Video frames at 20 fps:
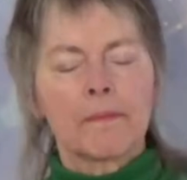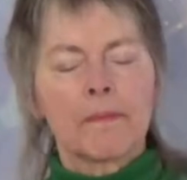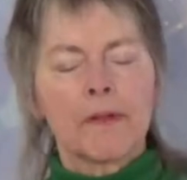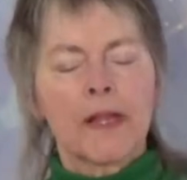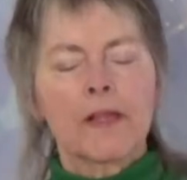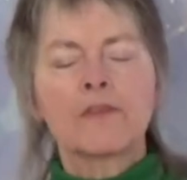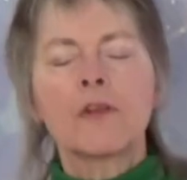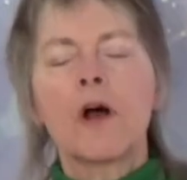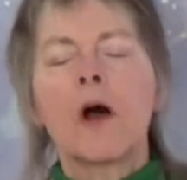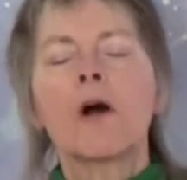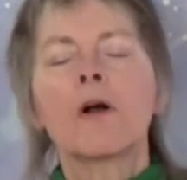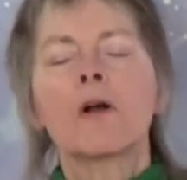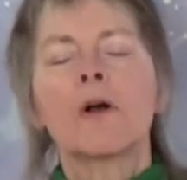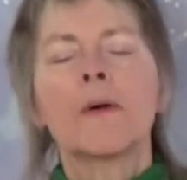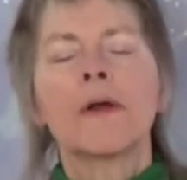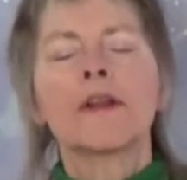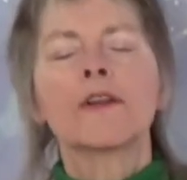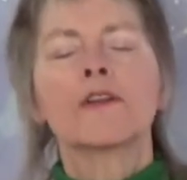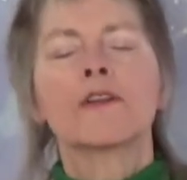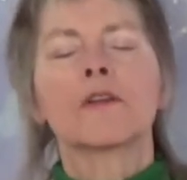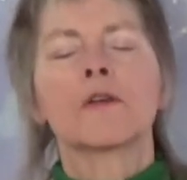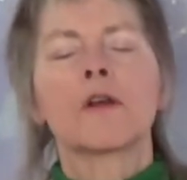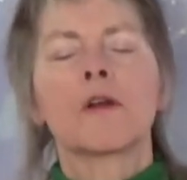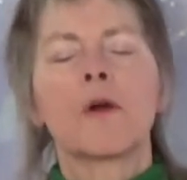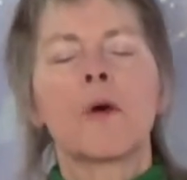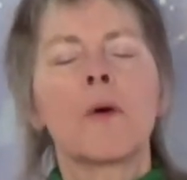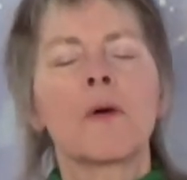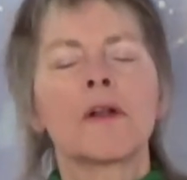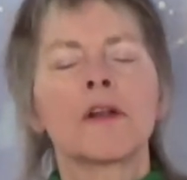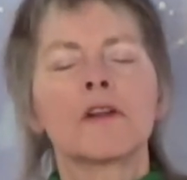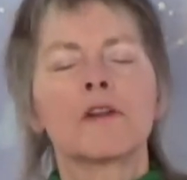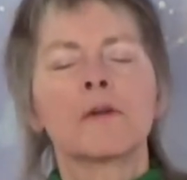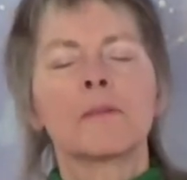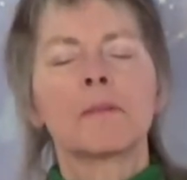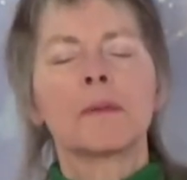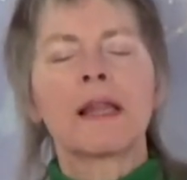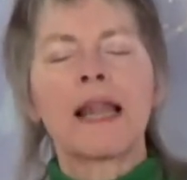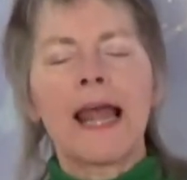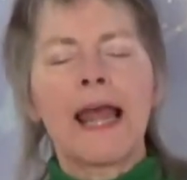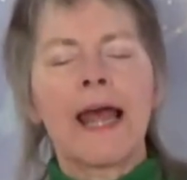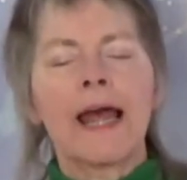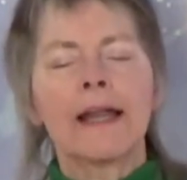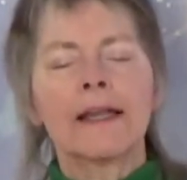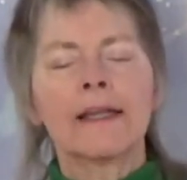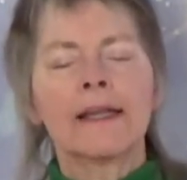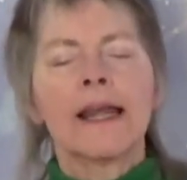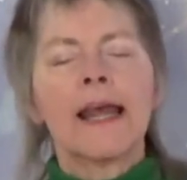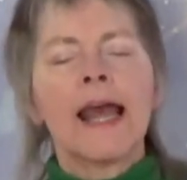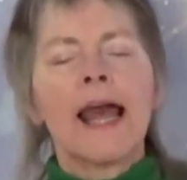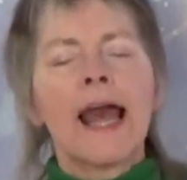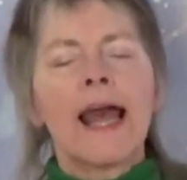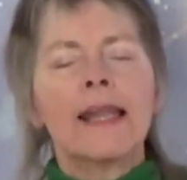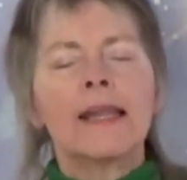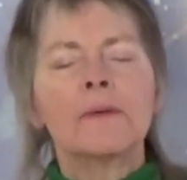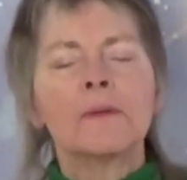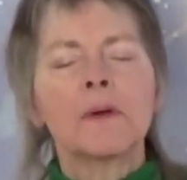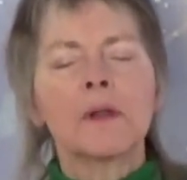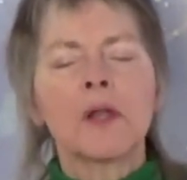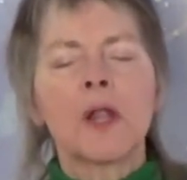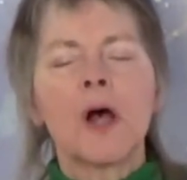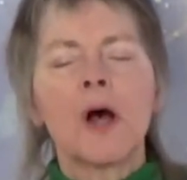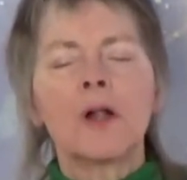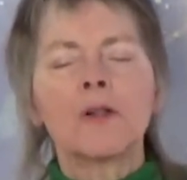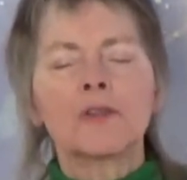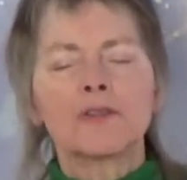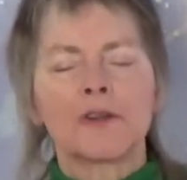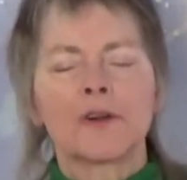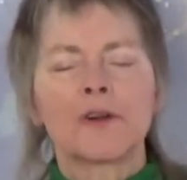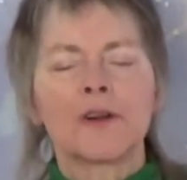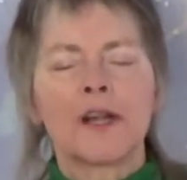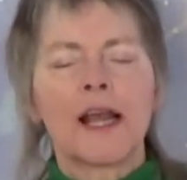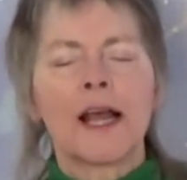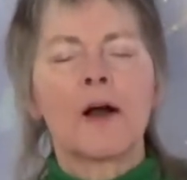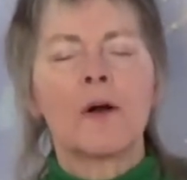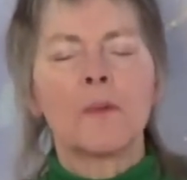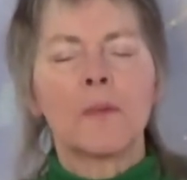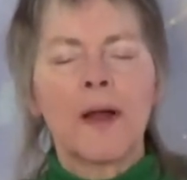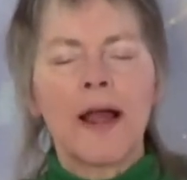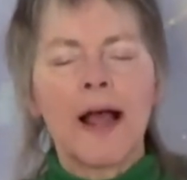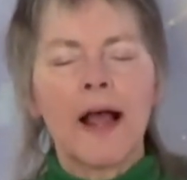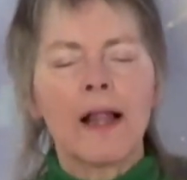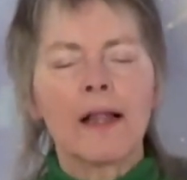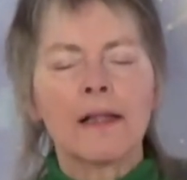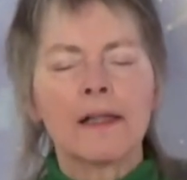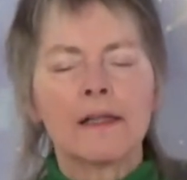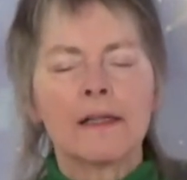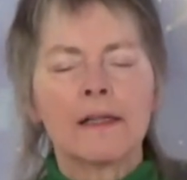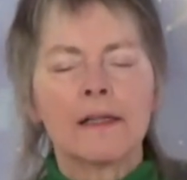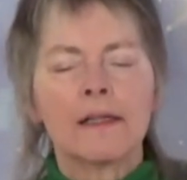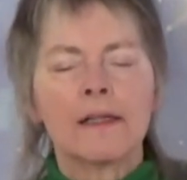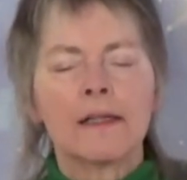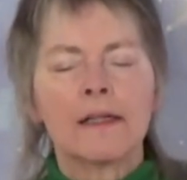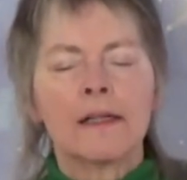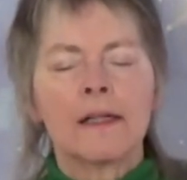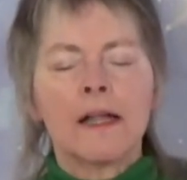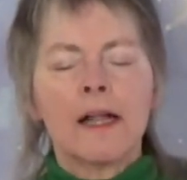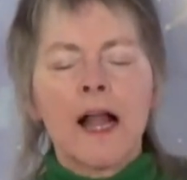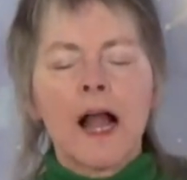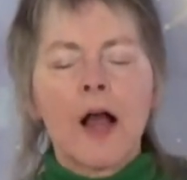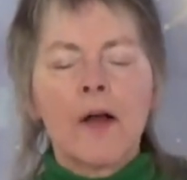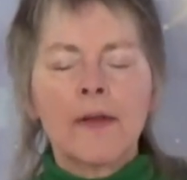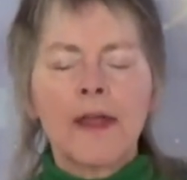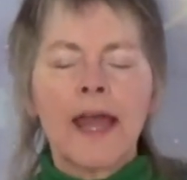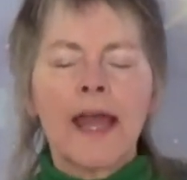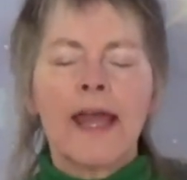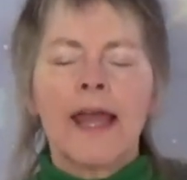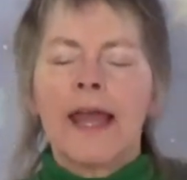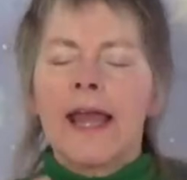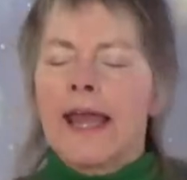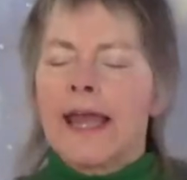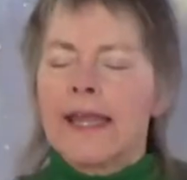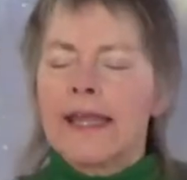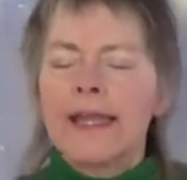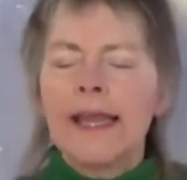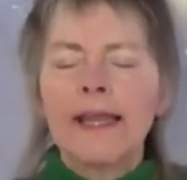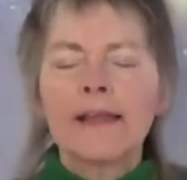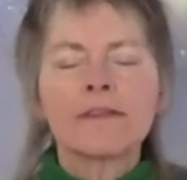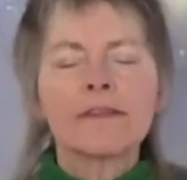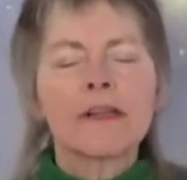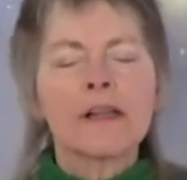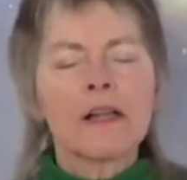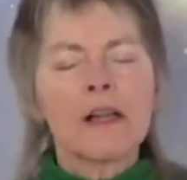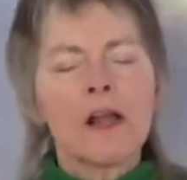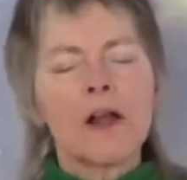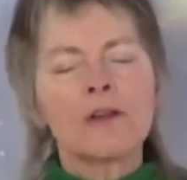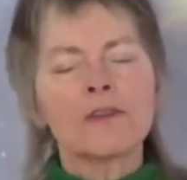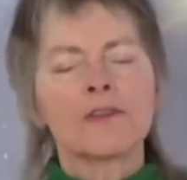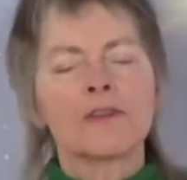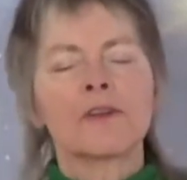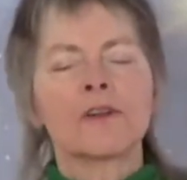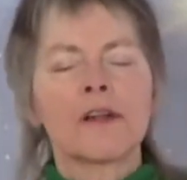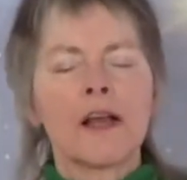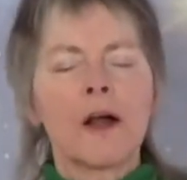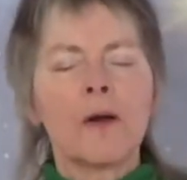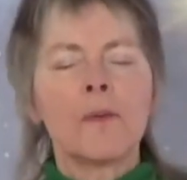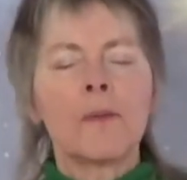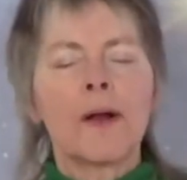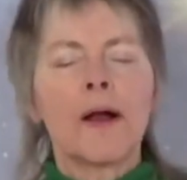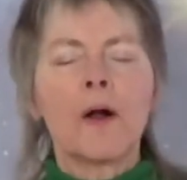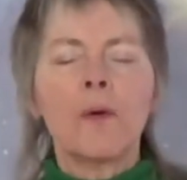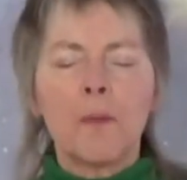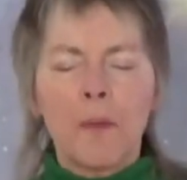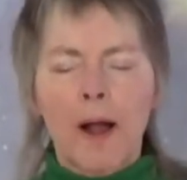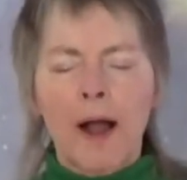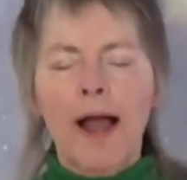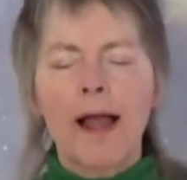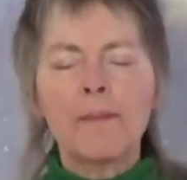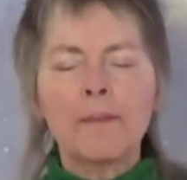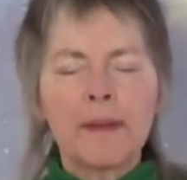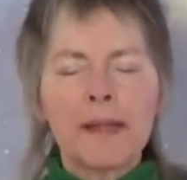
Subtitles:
It's all going according to plan, and it will all turn out well. Okay, yes, it'll all turn out well. Why?